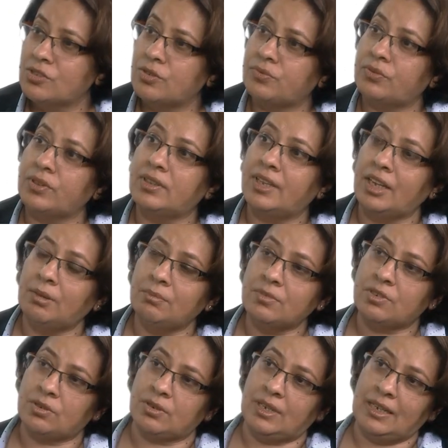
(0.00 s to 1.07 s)
So for
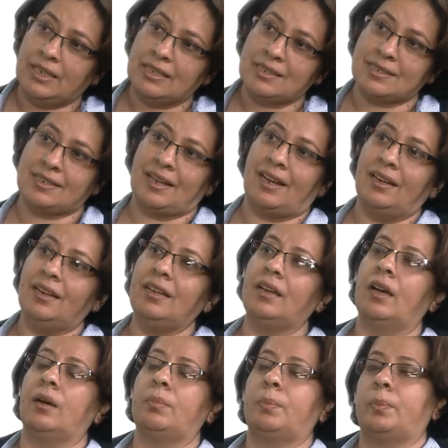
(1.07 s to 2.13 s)
them today,
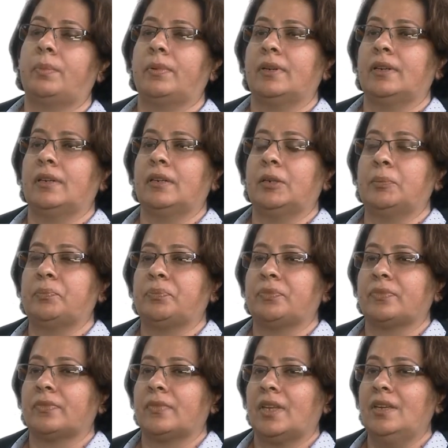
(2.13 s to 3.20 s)
standing up
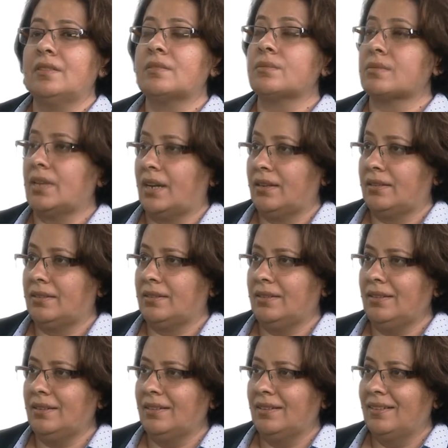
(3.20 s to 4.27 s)
in
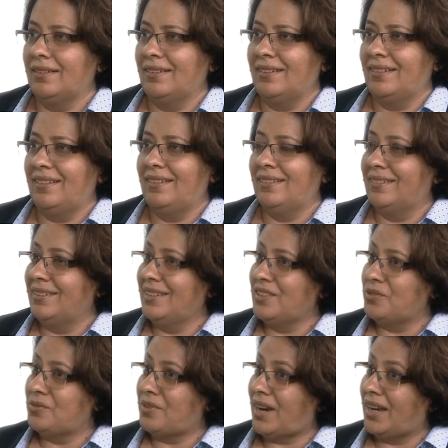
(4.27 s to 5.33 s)
society, learning
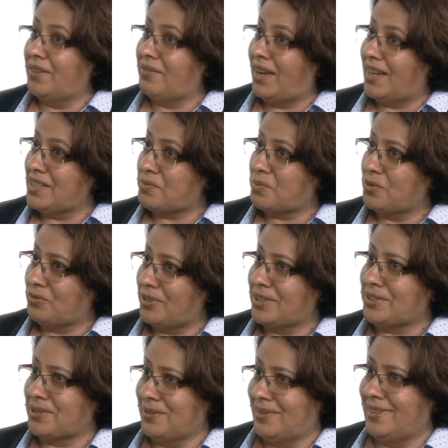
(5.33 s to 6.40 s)
to drive as
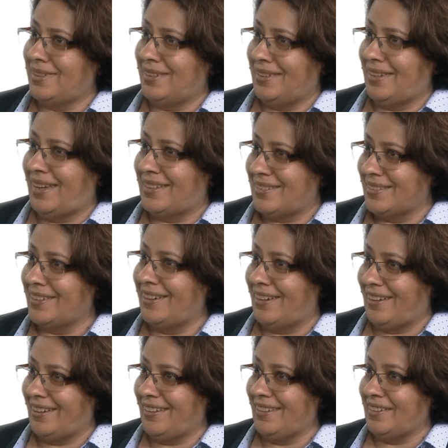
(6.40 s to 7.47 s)
professionally as a
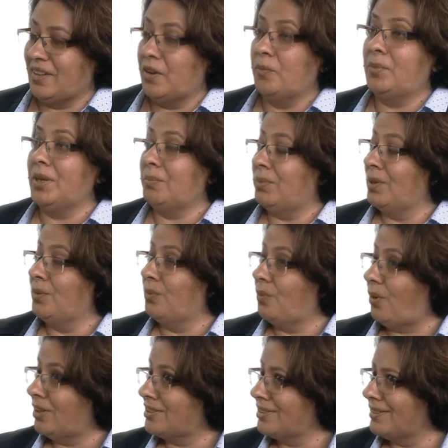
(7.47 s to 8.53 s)
guy, people
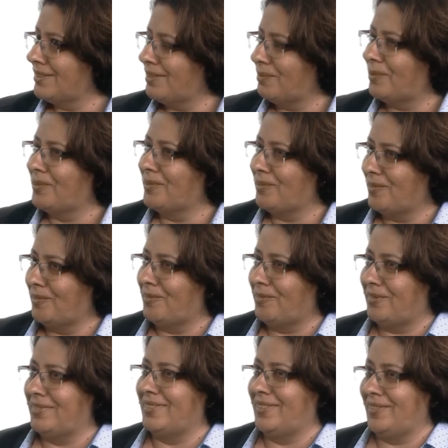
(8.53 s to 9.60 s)
watching them on the
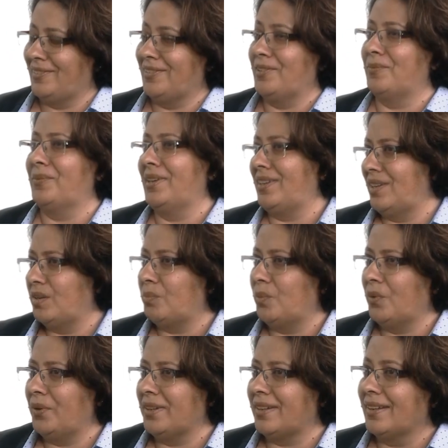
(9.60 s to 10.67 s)
road, you're making a
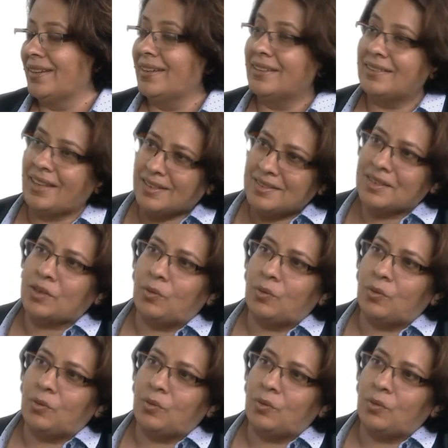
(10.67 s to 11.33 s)
point, that's